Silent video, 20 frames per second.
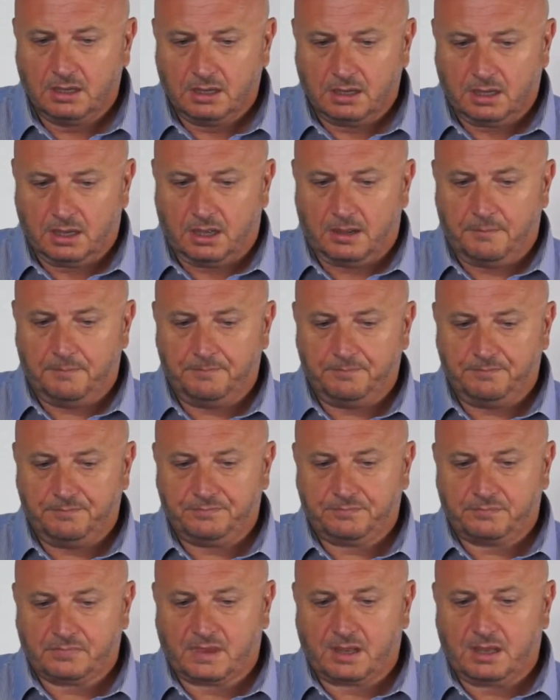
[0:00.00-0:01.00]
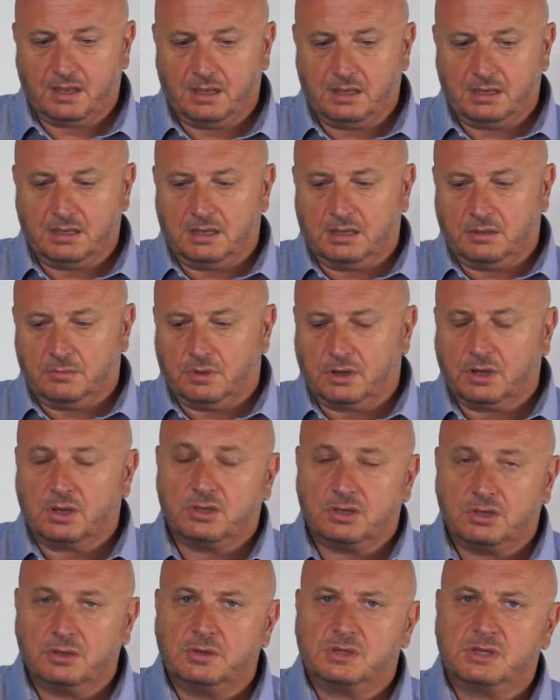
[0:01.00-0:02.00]
What I'm
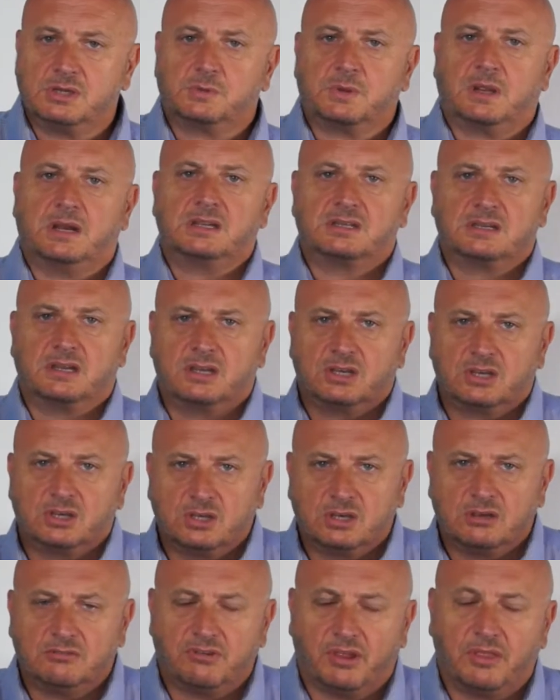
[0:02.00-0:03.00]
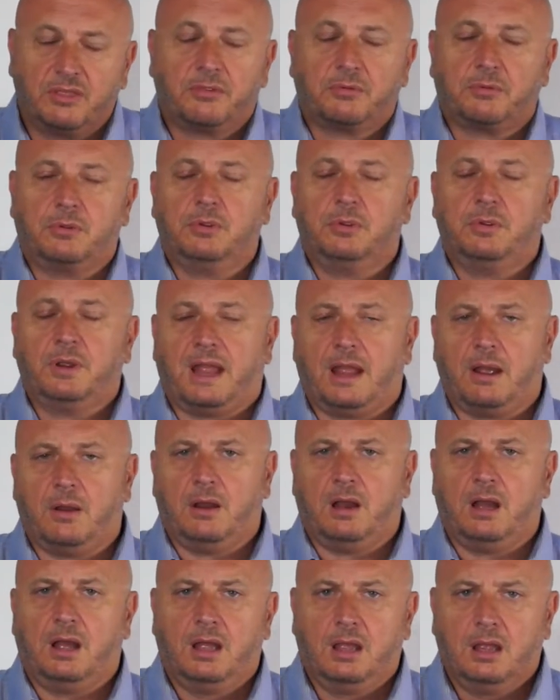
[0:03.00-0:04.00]
going to do as well is run through
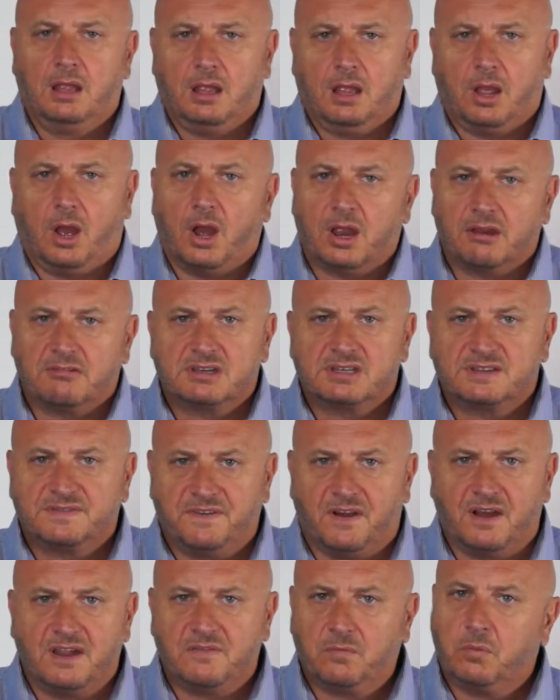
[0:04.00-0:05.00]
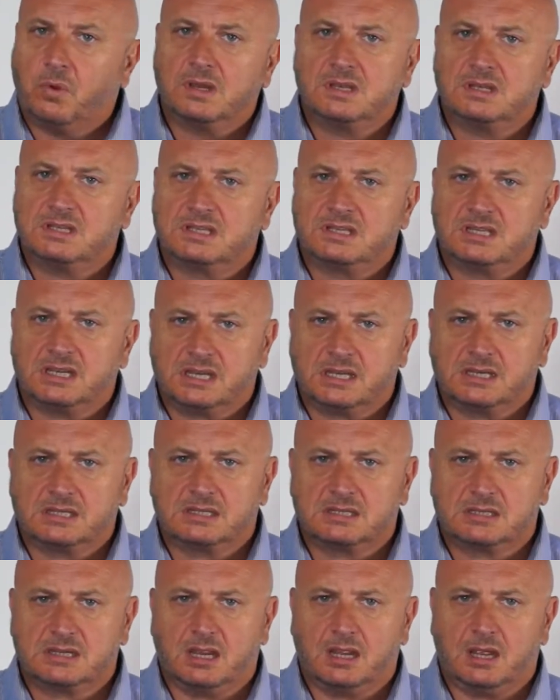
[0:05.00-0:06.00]
our Iris
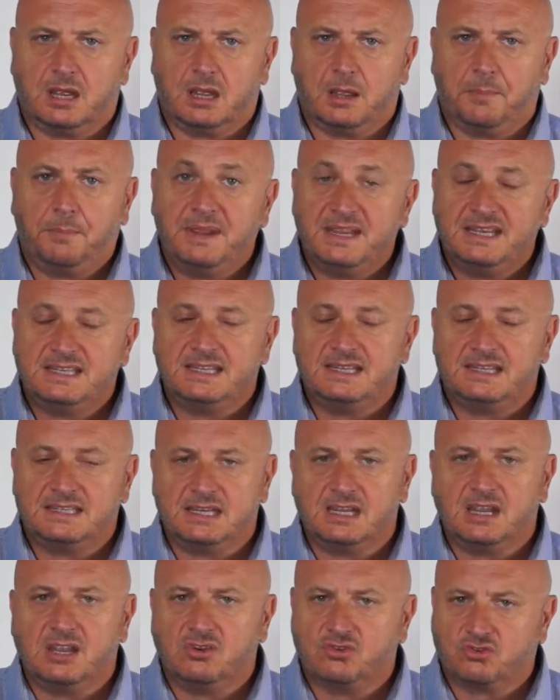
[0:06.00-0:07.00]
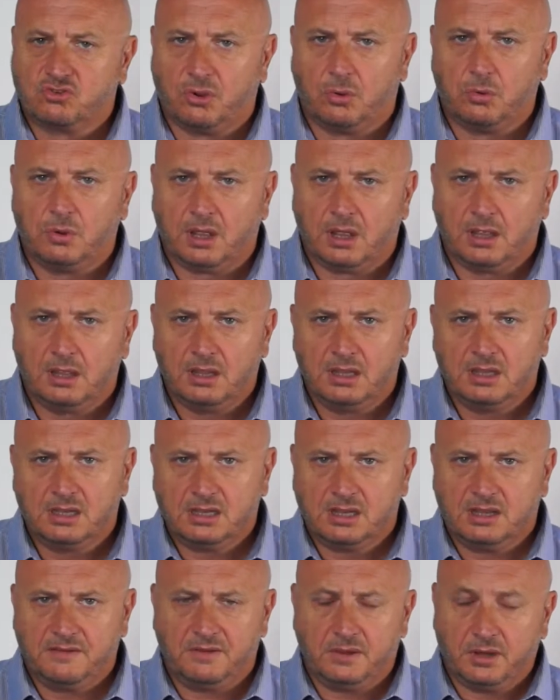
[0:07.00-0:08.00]
516 PTZ controller,
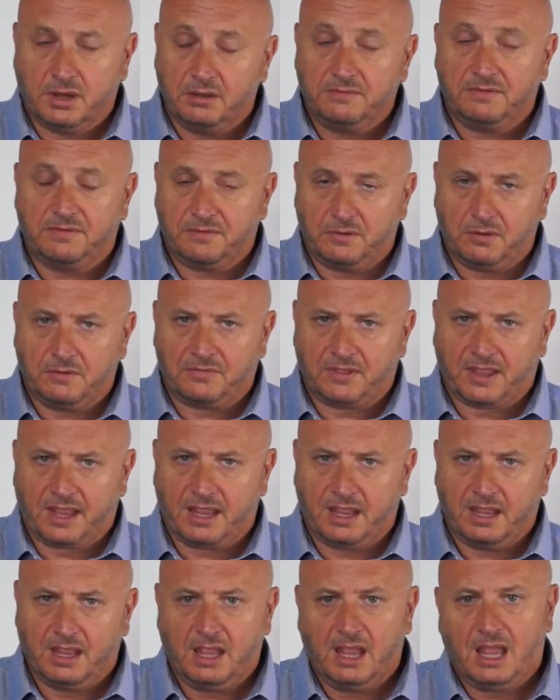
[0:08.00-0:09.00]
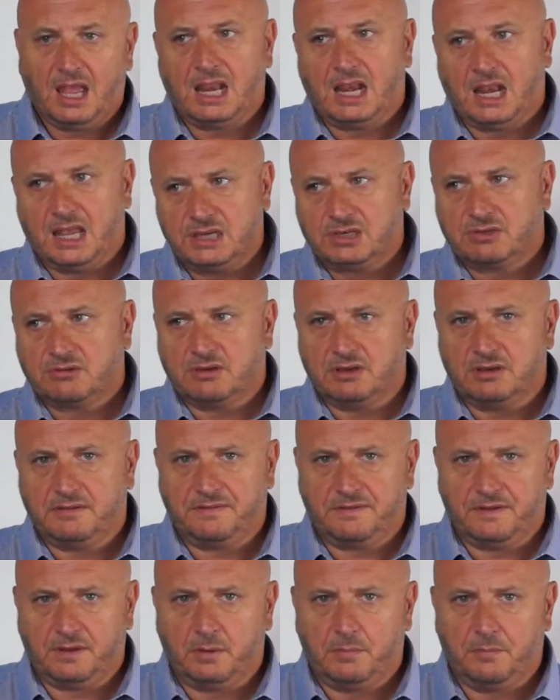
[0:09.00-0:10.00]
give you an overview of that, and later in the
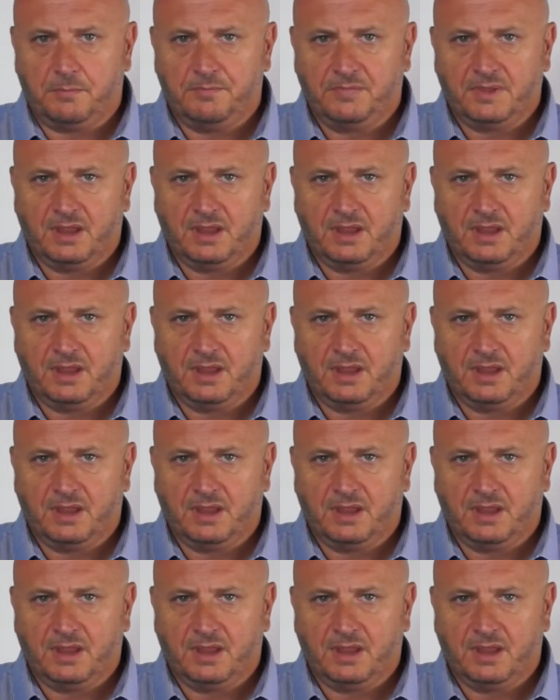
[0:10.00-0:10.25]
film